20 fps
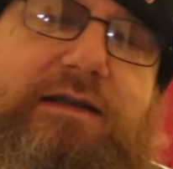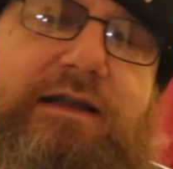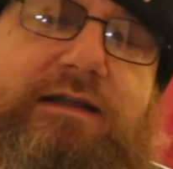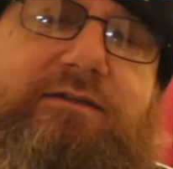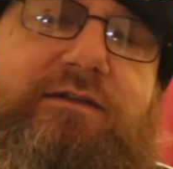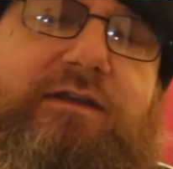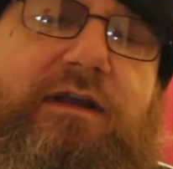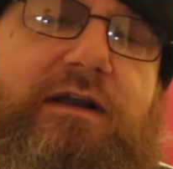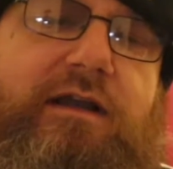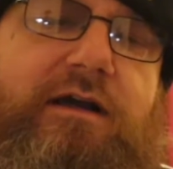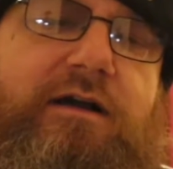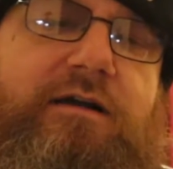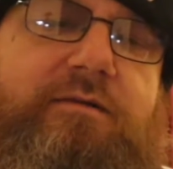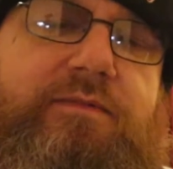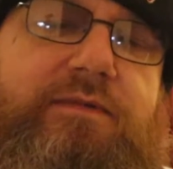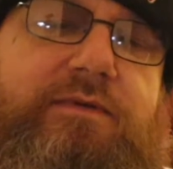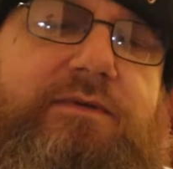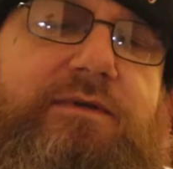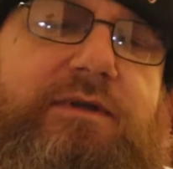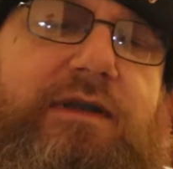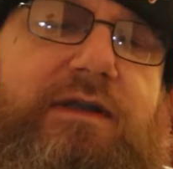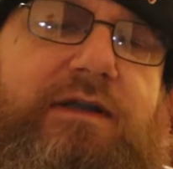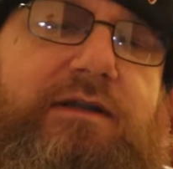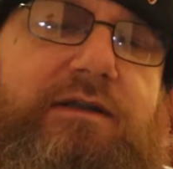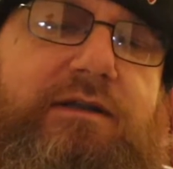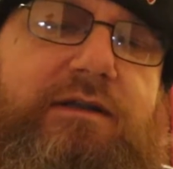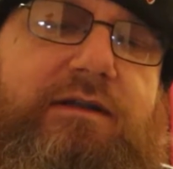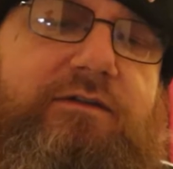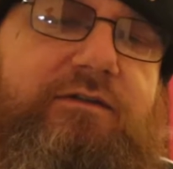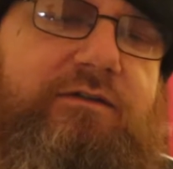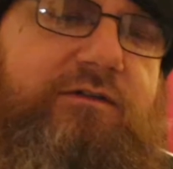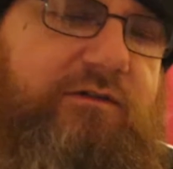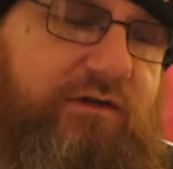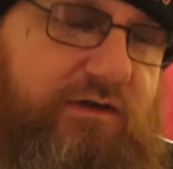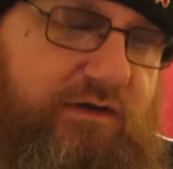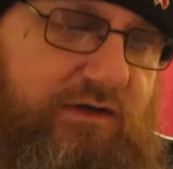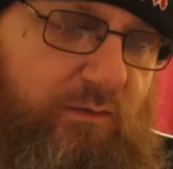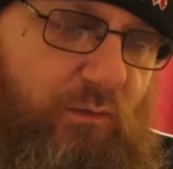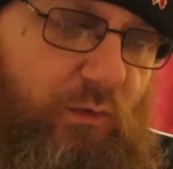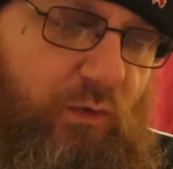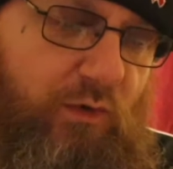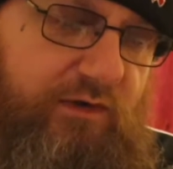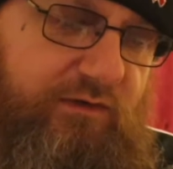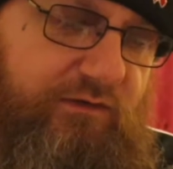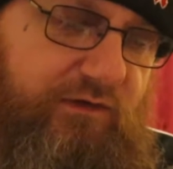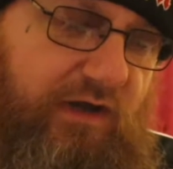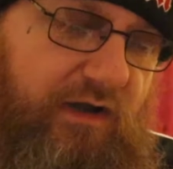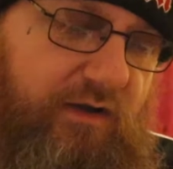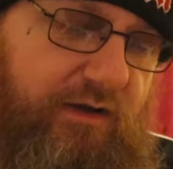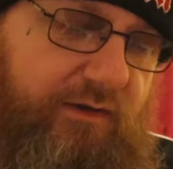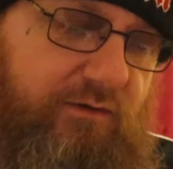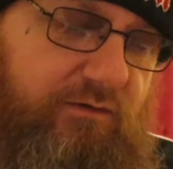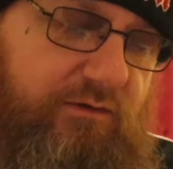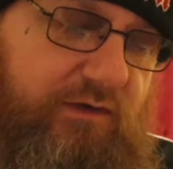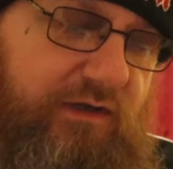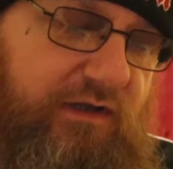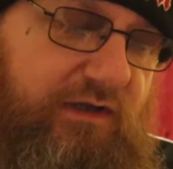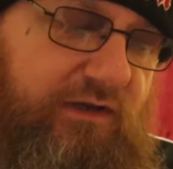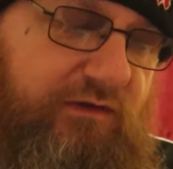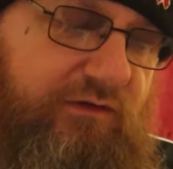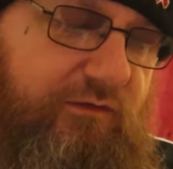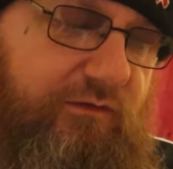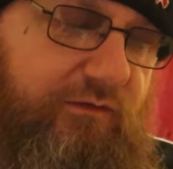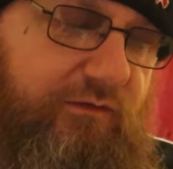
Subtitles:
let's get it open and let's see what is going on. It is a